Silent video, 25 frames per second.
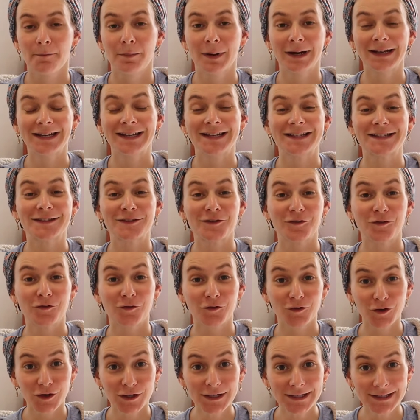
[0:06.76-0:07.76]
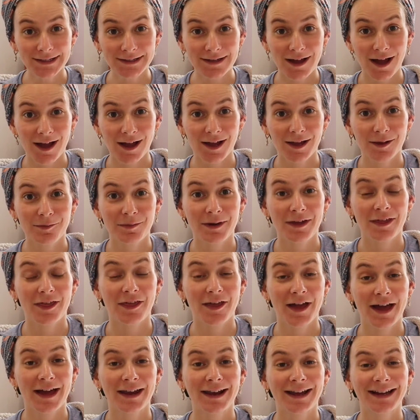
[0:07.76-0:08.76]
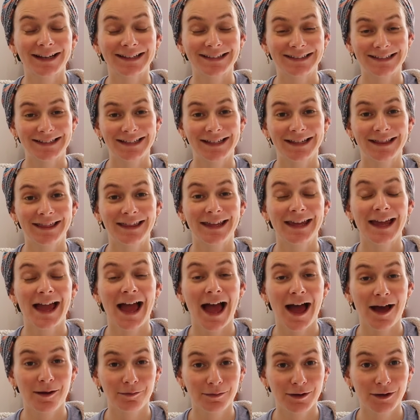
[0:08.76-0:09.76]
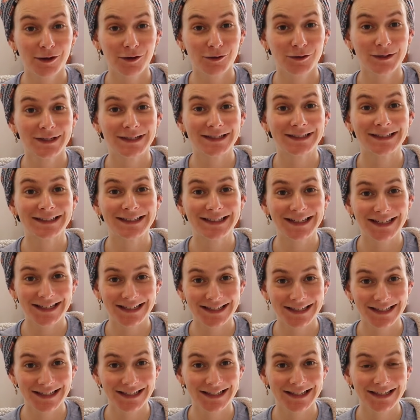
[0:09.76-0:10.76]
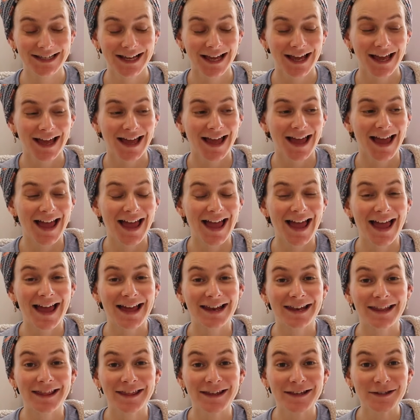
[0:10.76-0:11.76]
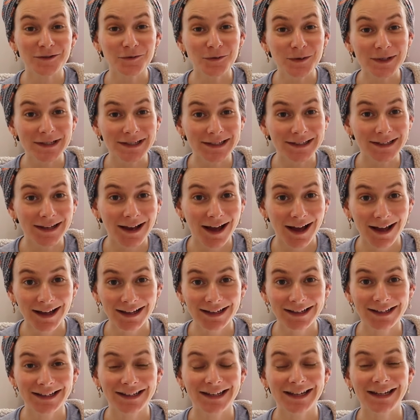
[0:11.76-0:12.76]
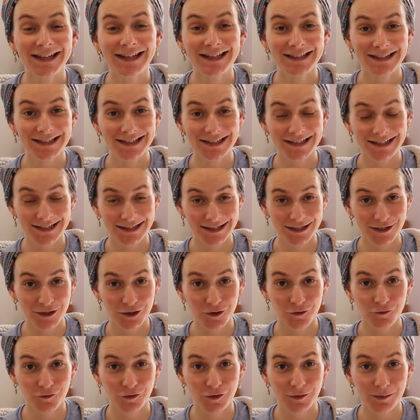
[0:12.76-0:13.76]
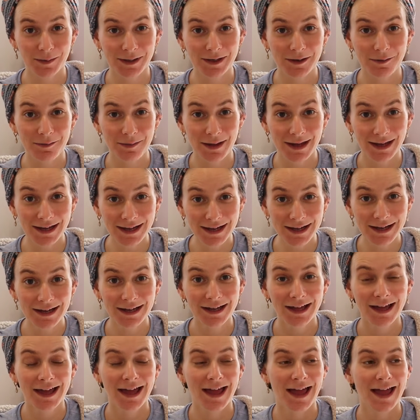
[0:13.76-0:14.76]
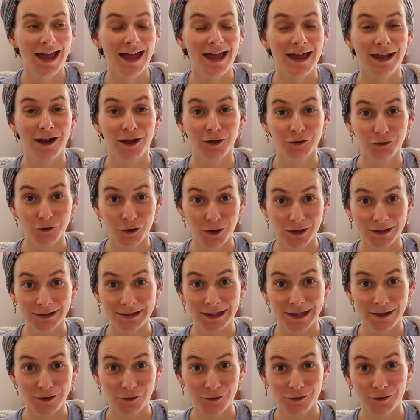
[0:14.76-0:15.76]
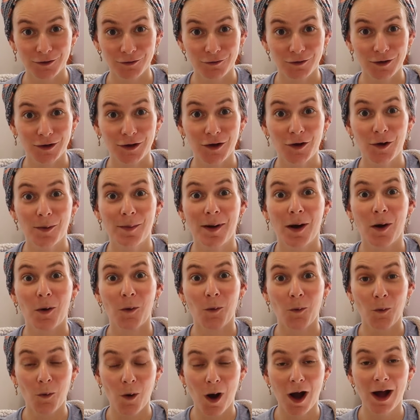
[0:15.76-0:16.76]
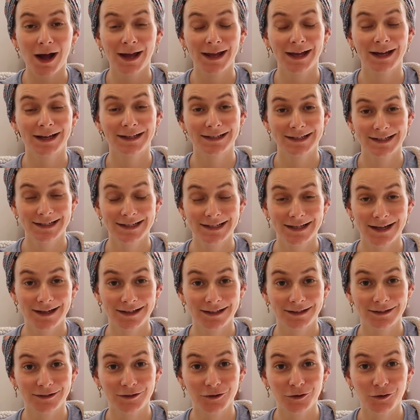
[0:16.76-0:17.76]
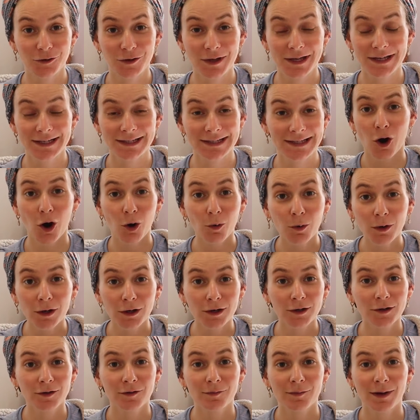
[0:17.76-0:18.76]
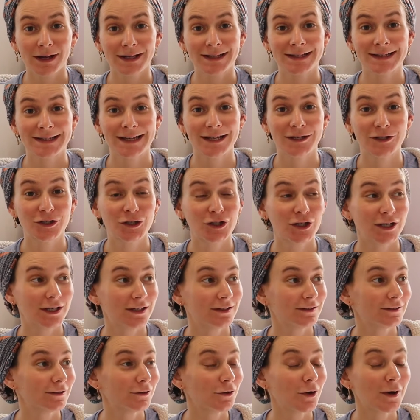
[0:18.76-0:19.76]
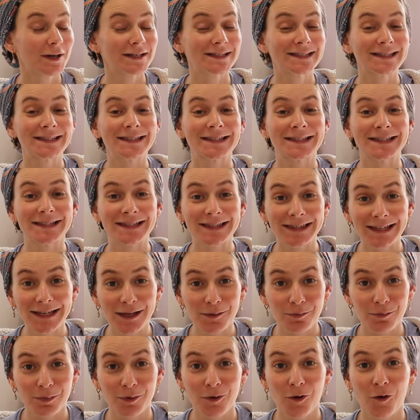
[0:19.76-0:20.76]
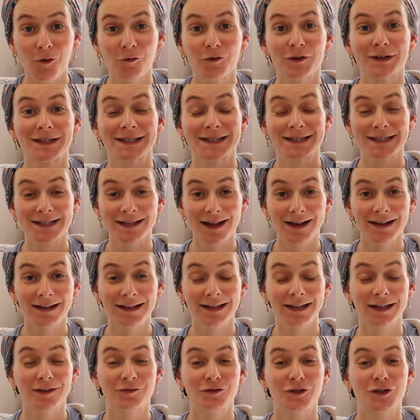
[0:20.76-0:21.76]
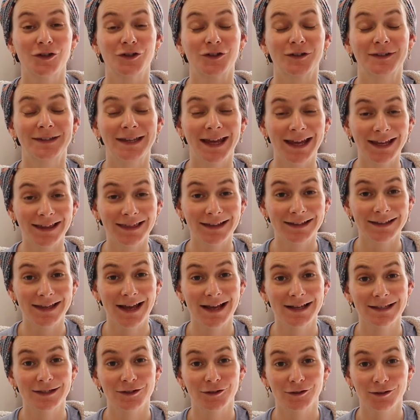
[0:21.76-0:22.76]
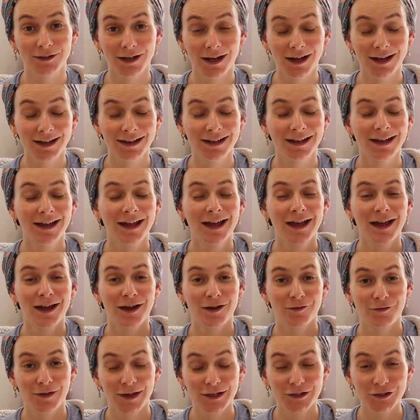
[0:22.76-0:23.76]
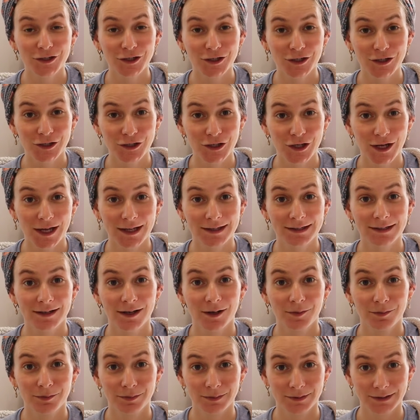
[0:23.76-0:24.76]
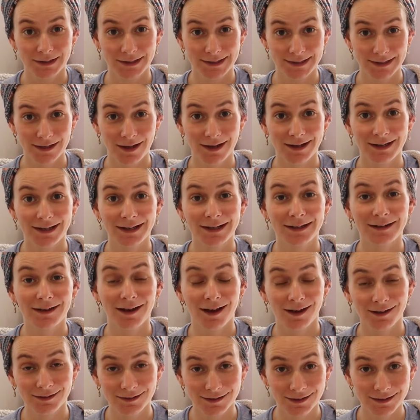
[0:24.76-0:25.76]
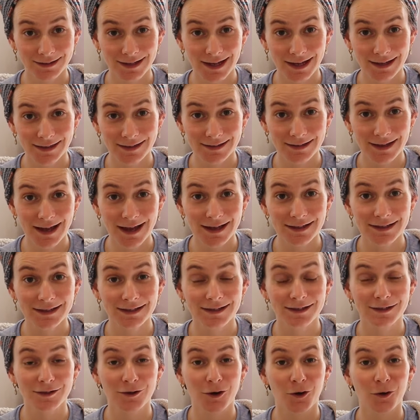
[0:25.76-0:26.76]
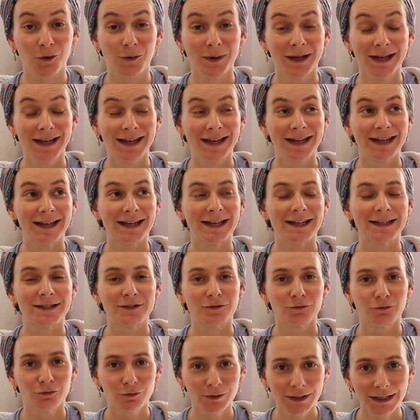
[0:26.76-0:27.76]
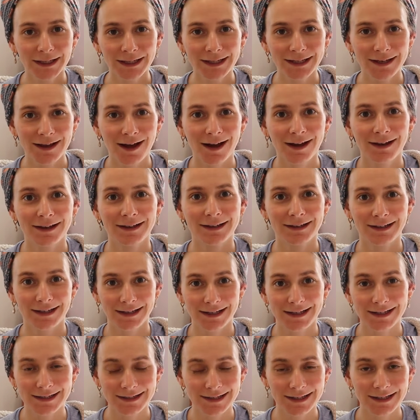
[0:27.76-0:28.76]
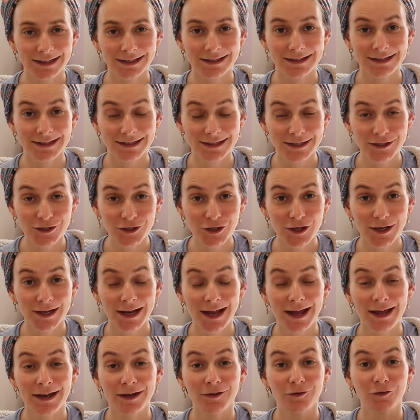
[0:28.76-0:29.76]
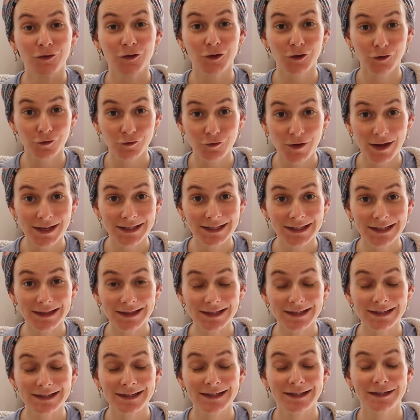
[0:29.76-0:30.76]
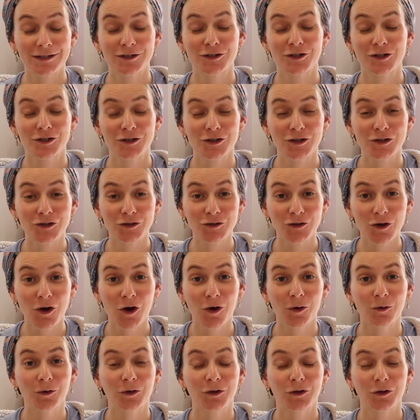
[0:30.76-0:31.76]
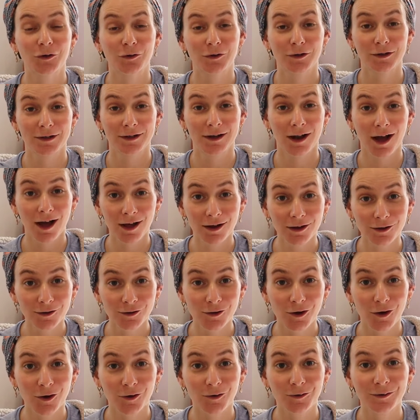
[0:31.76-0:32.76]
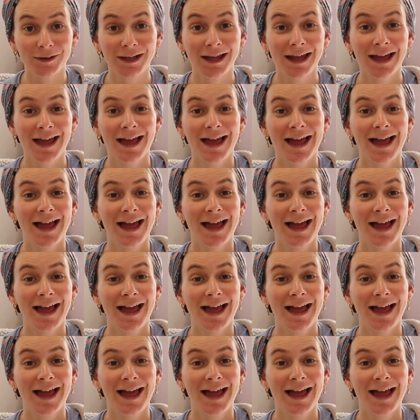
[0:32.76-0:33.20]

but it's the first time that I did the amniocentesis. And this was not an easy decision for me to make. And I'll talk later in the video about why I decided to do this. A coworker of mine said she lost sleep over deciding if she should take the test or not. Eventually she ended up deciding not to take the test. So it's really not an easy decision, and if you're facing this decision, just know you are not alone,